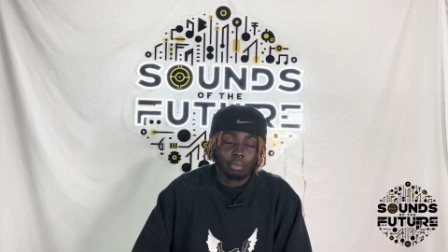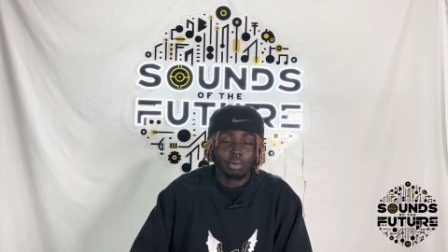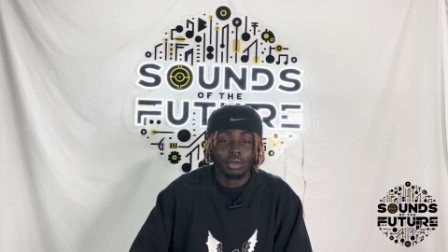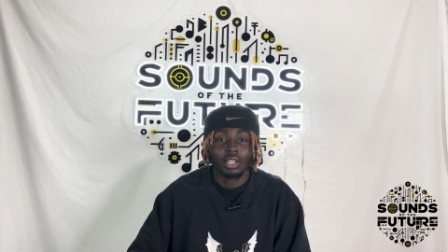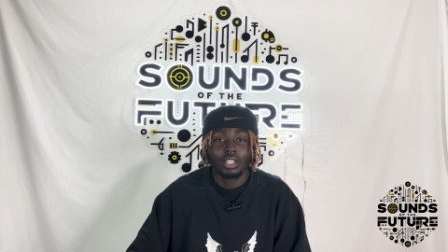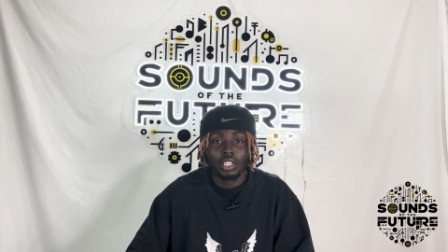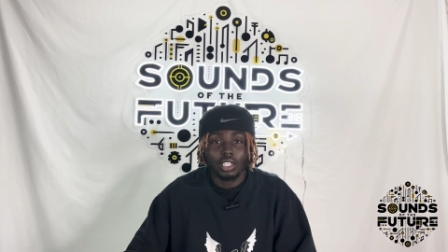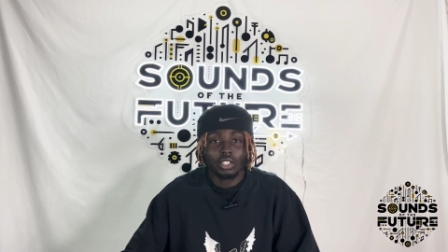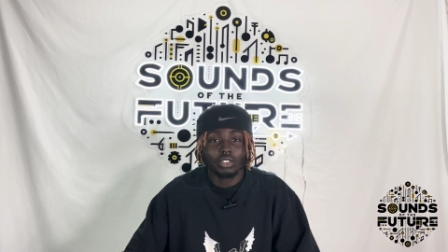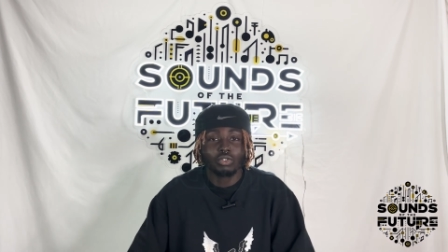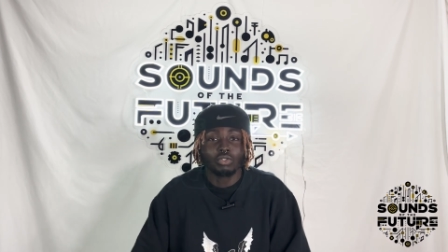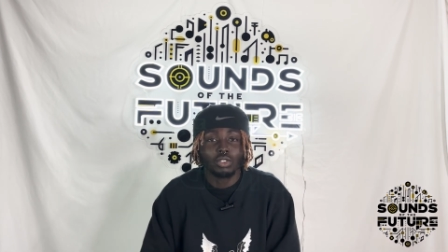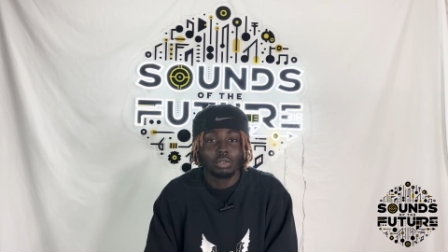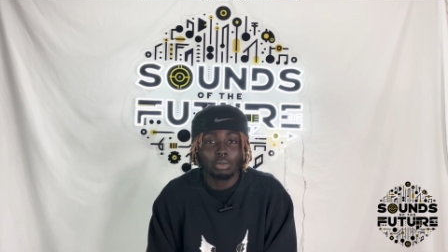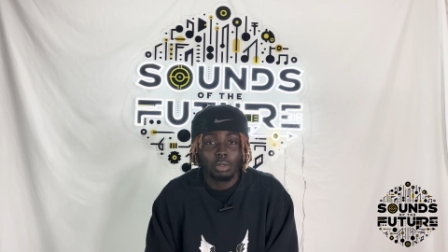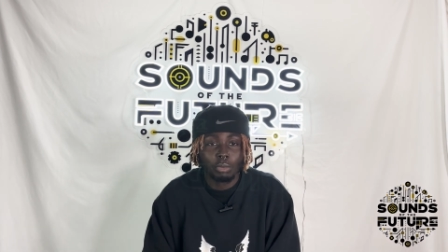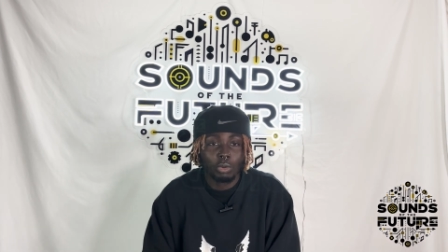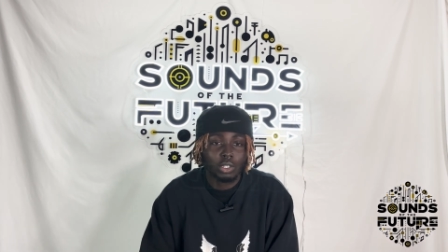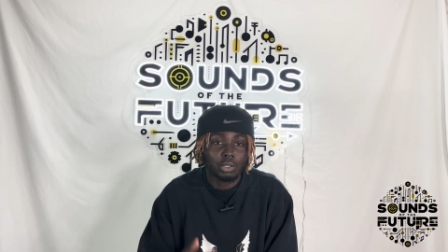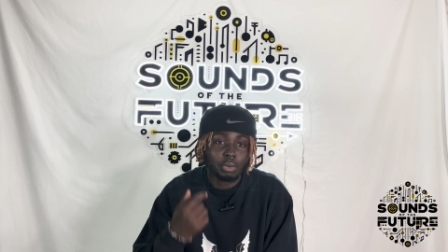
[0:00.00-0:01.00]
But like you feel
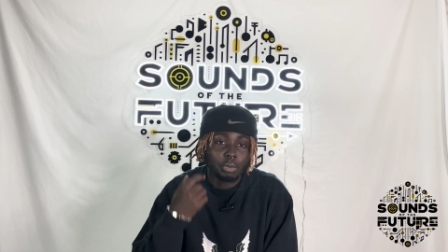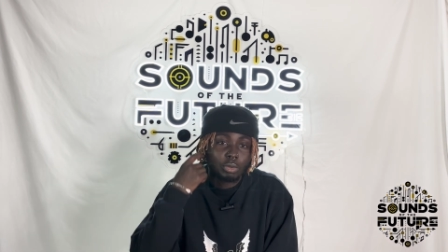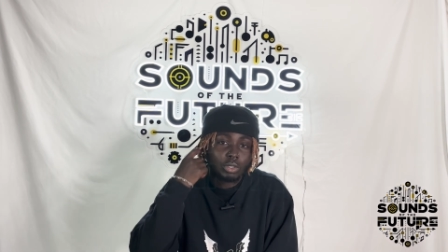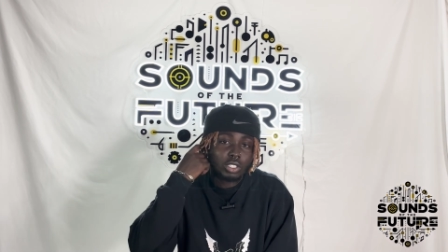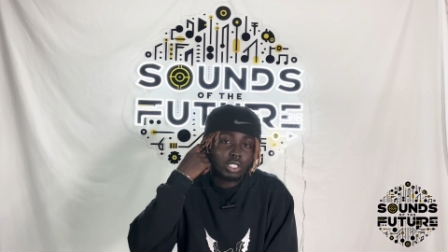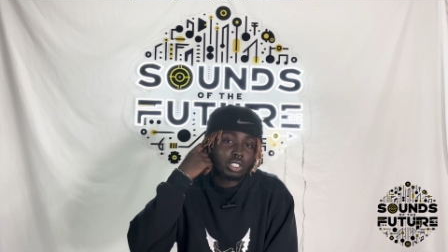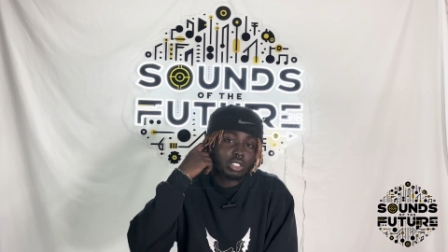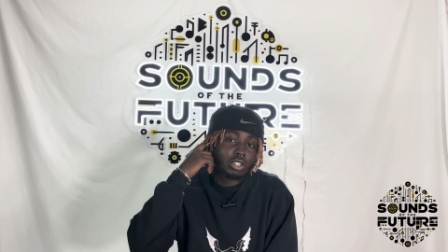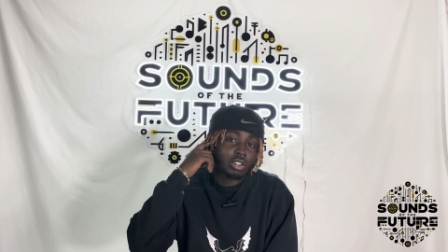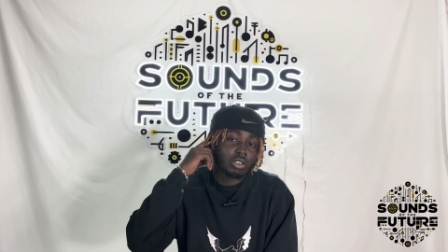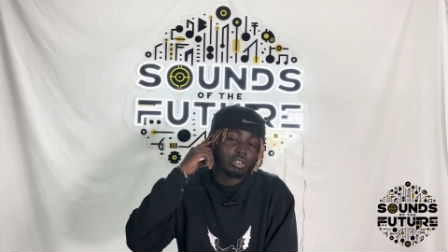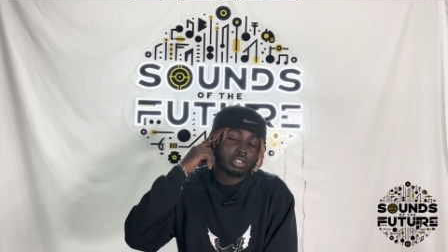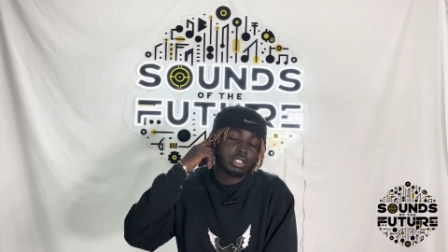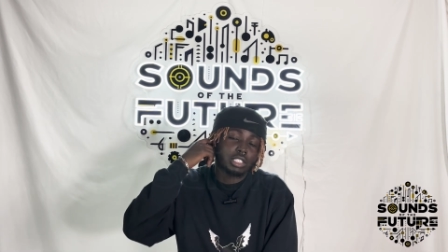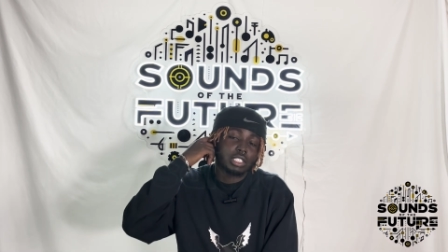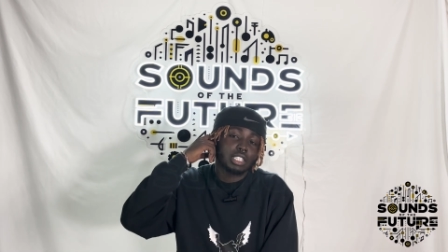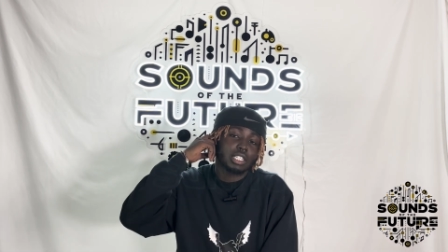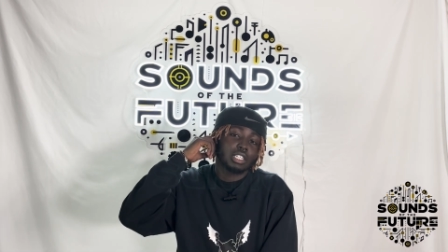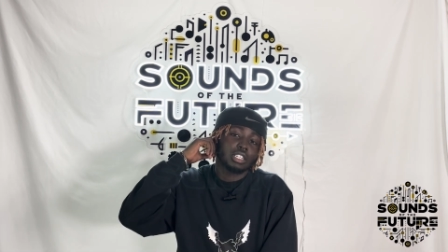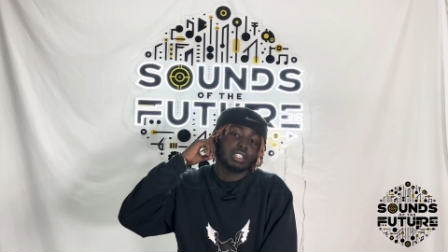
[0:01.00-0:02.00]
me, most people just don't
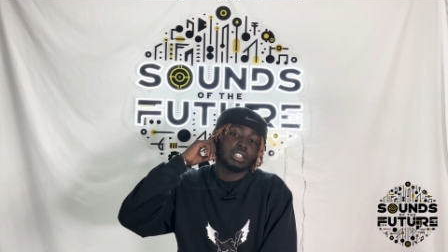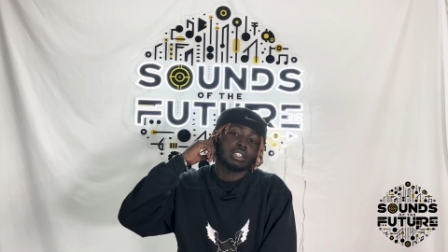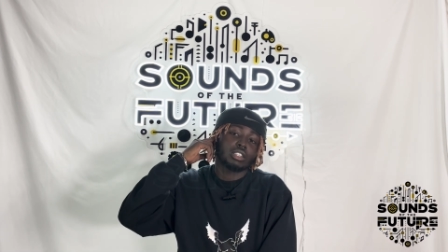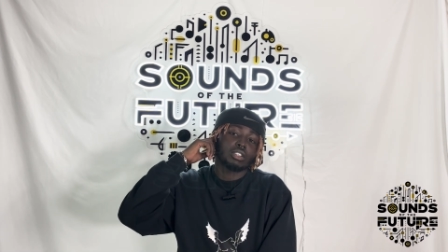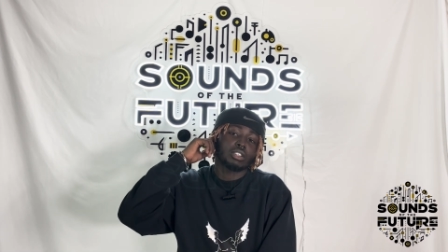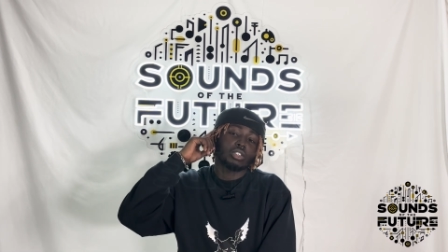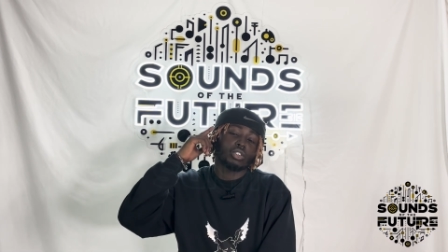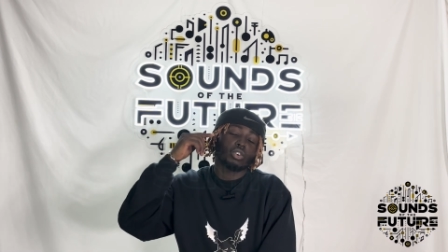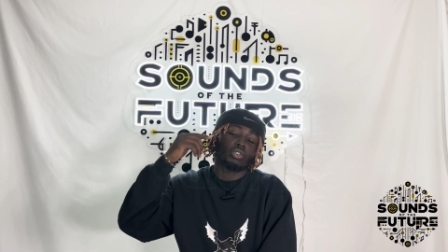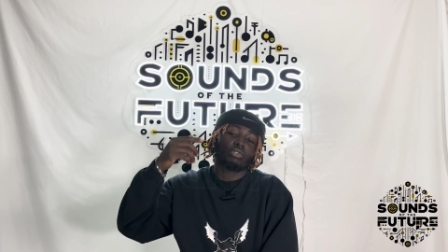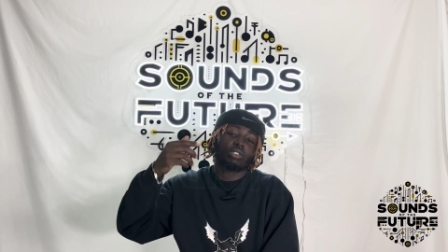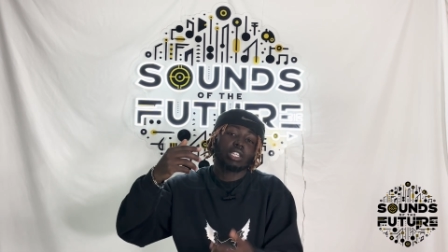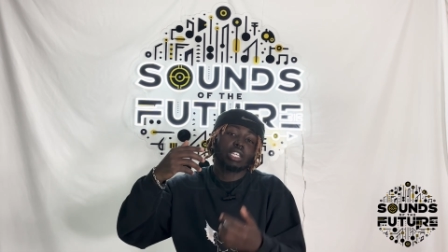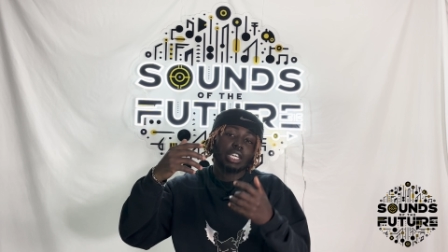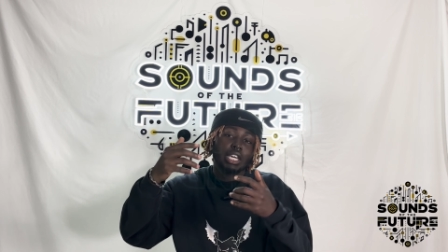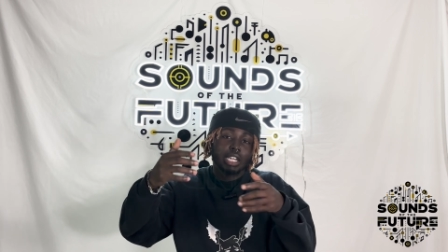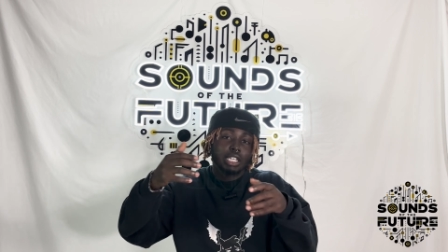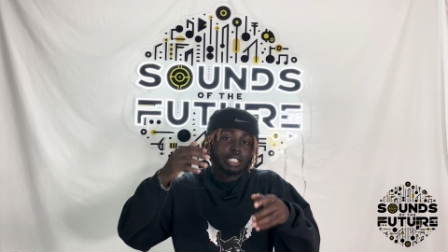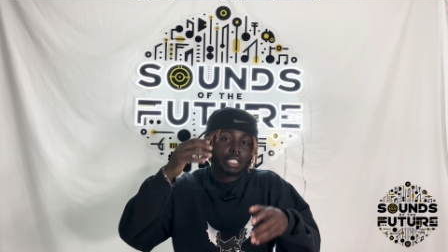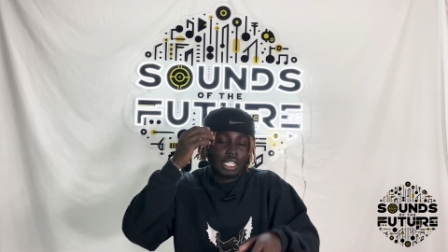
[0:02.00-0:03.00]
don't really
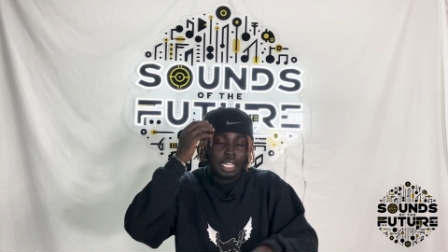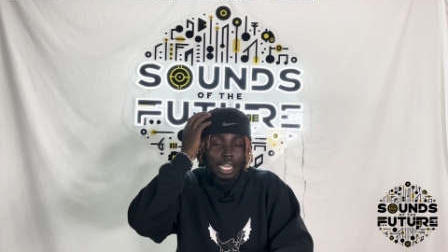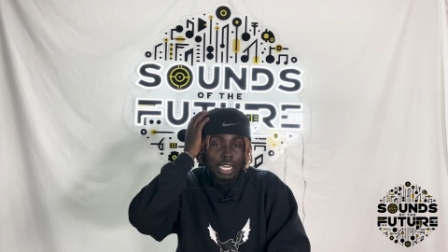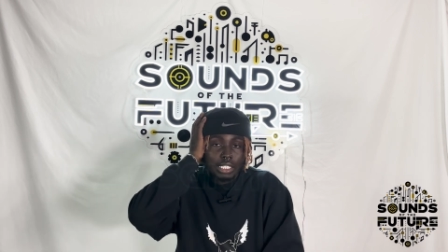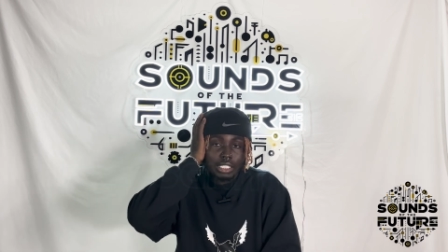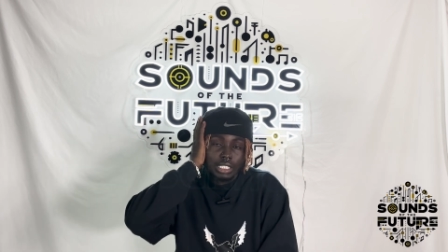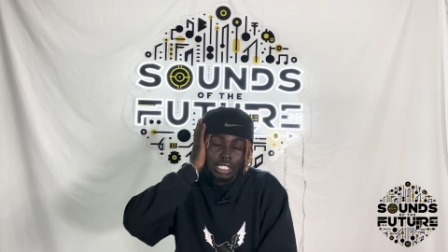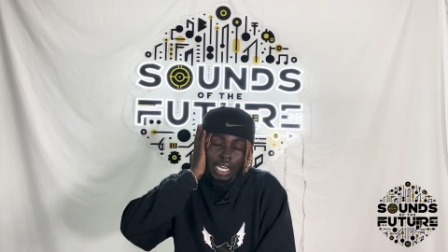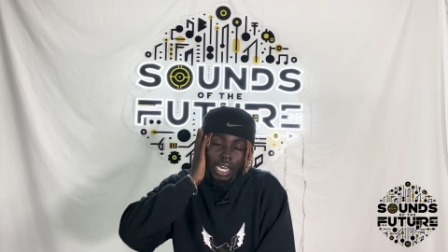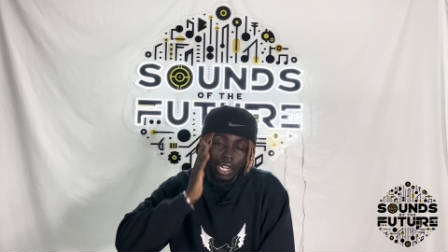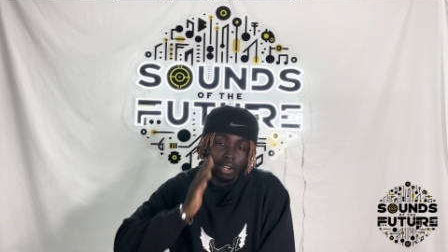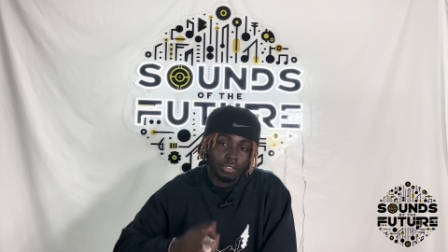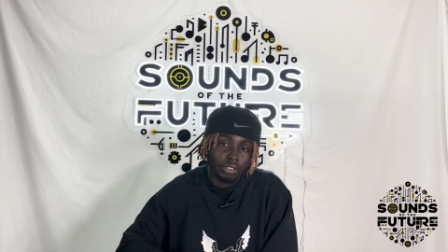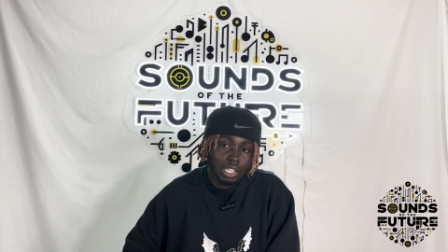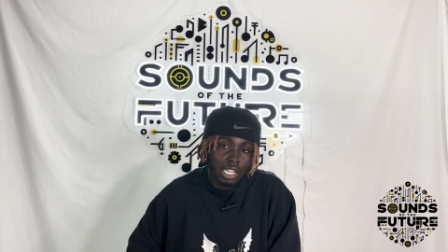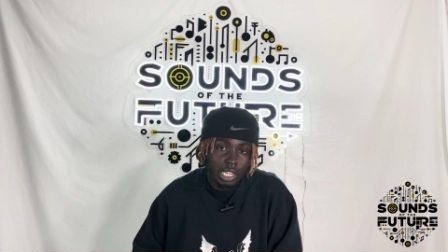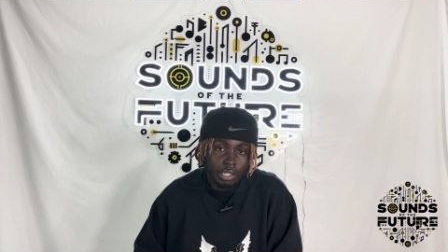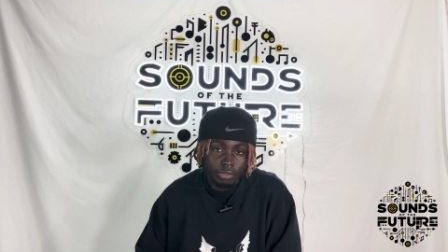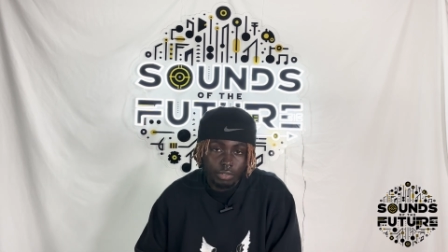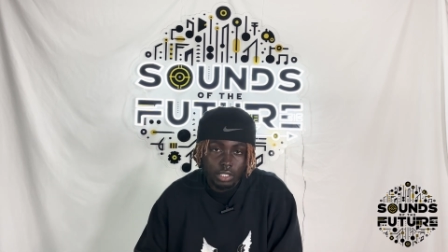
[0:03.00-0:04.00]
get into that side of
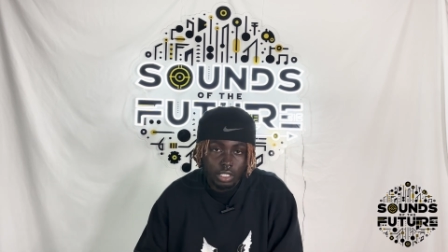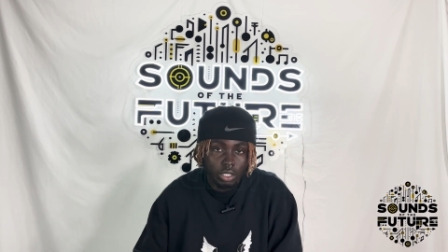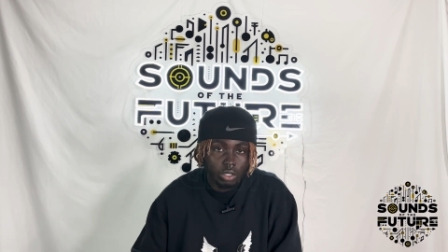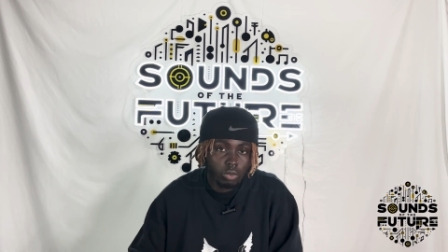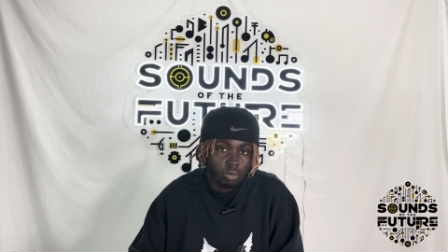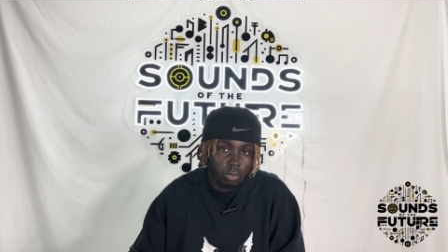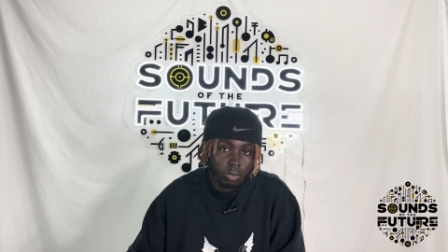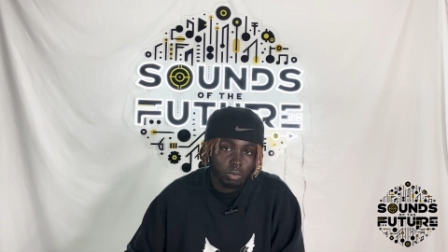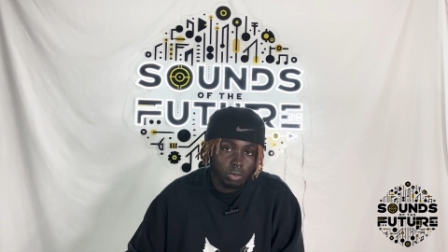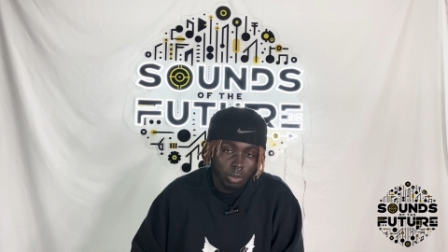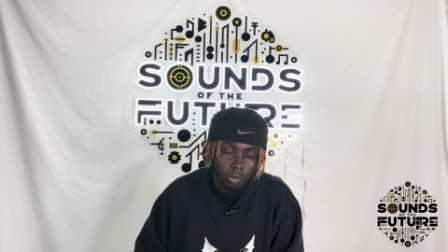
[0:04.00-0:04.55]
life until